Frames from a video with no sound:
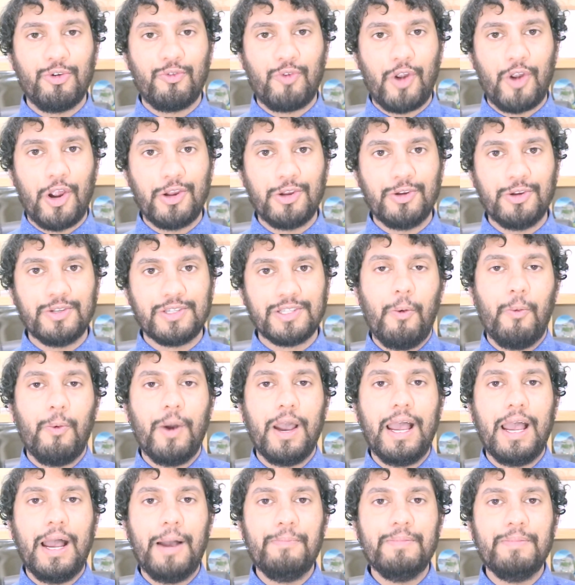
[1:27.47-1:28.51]
the road,
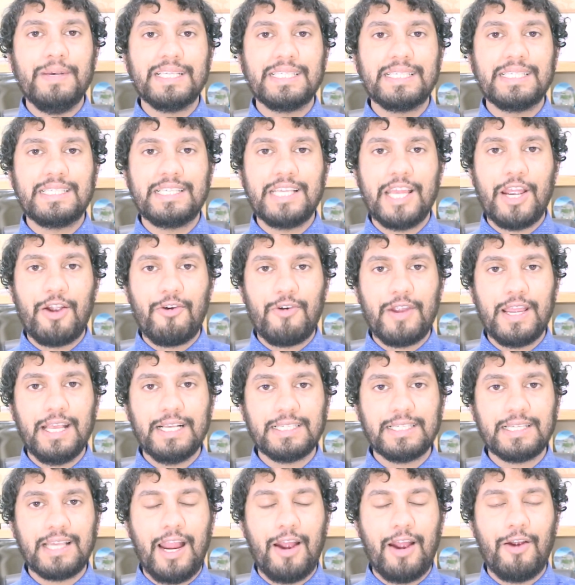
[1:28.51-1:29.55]
where a
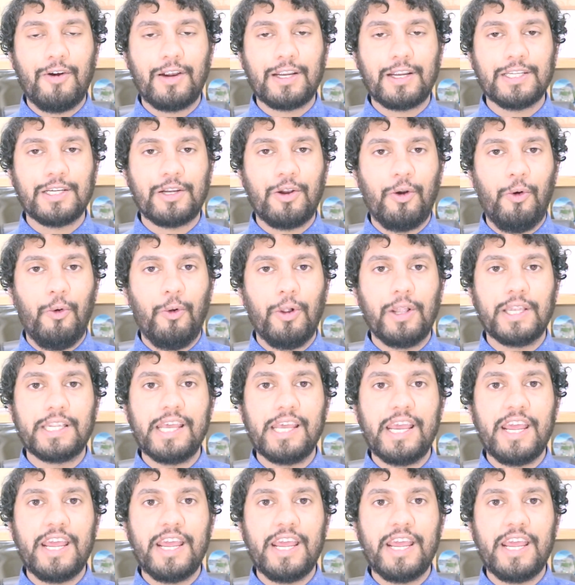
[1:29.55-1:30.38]
mysterious character called